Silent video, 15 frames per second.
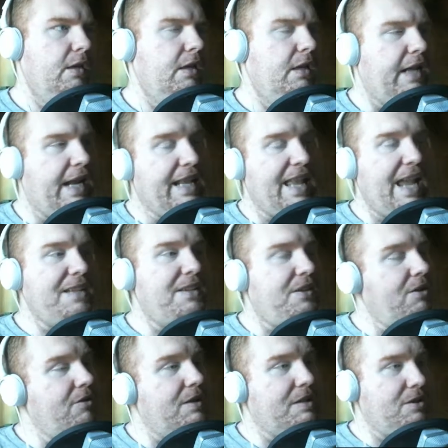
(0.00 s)
I'd like to
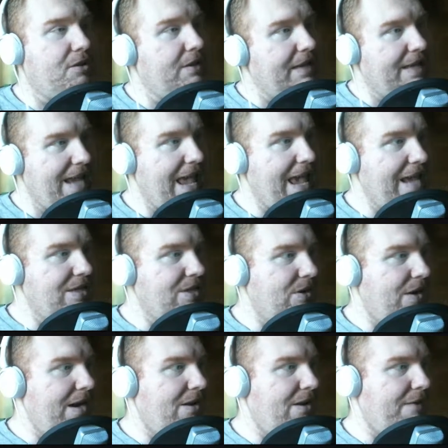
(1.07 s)
do this during the day so
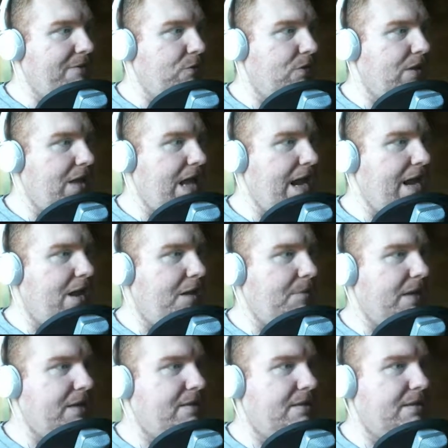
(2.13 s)
I don't have to rely on my
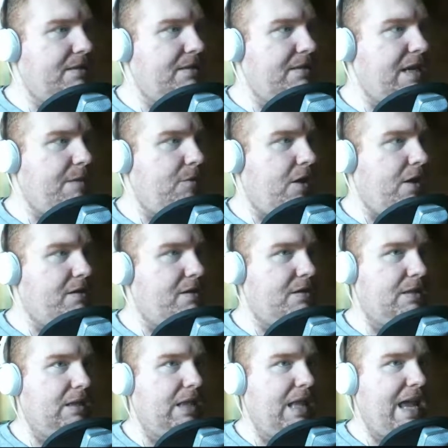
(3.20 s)
Seamoth's
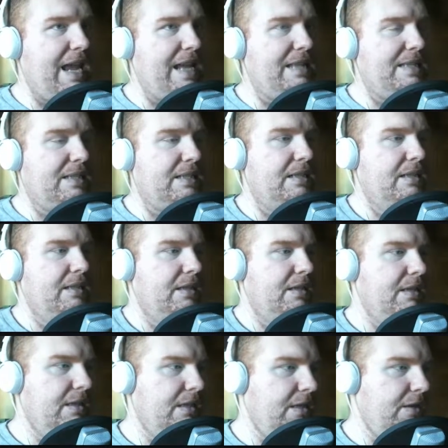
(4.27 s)
light,
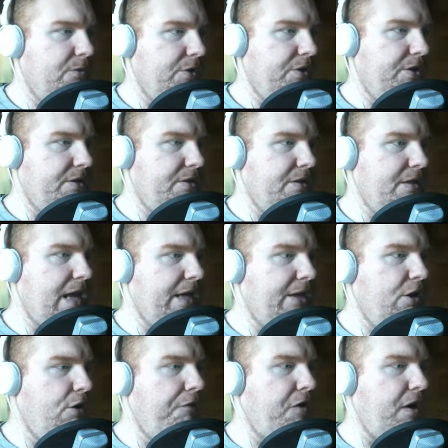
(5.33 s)
which does not
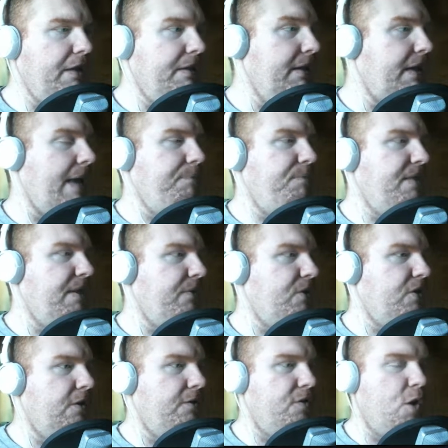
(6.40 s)
go for it. It
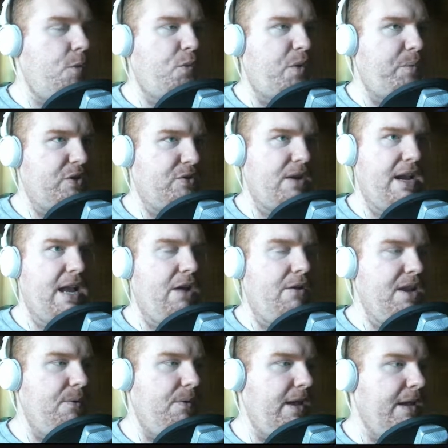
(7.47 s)
serves no purpose right now
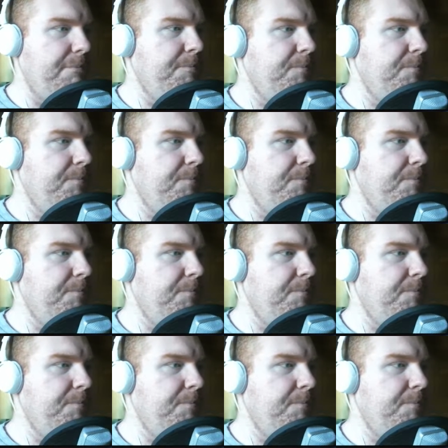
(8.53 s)
anyway.